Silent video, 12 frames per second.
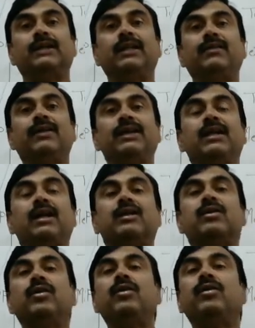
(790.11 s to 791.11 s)
they will not
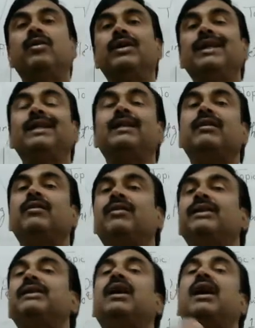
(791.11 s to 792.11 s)
grow in
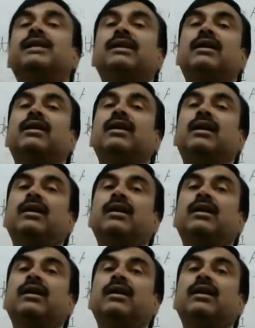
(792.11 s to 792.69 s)
with the other